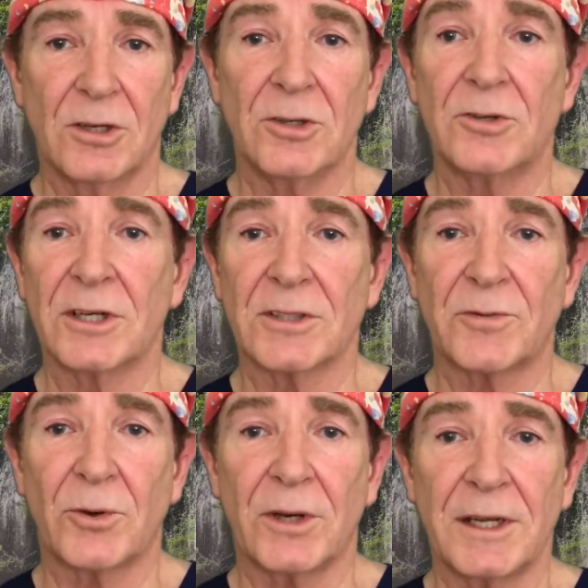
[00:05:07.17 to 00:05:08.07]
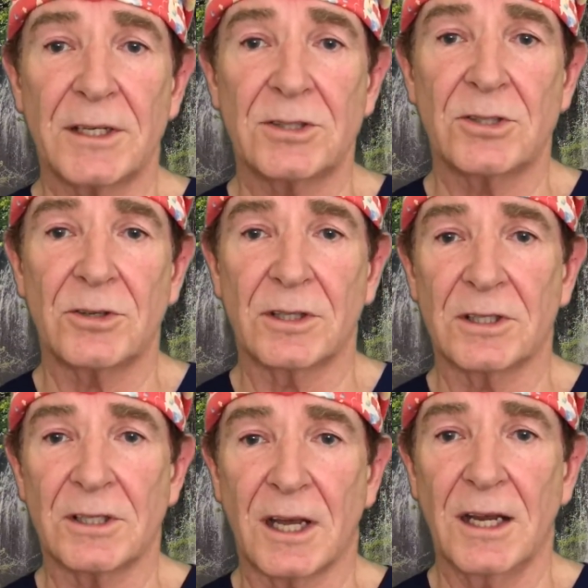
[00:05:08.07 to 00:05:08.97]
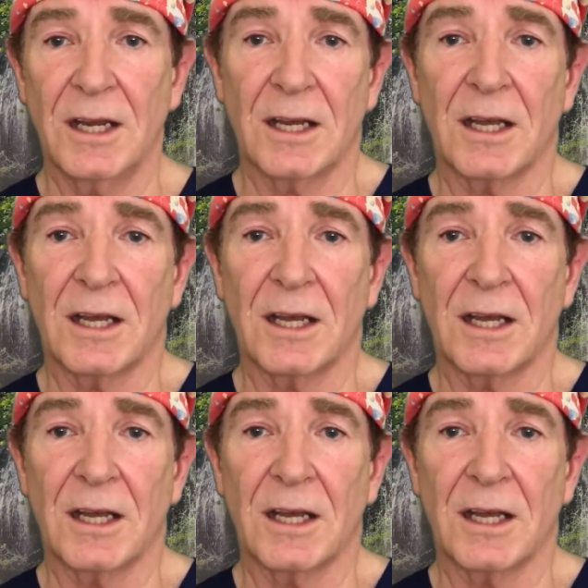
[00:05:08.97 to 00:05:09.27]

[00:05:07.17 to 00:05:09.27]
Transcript: who drinks 4 litres during the day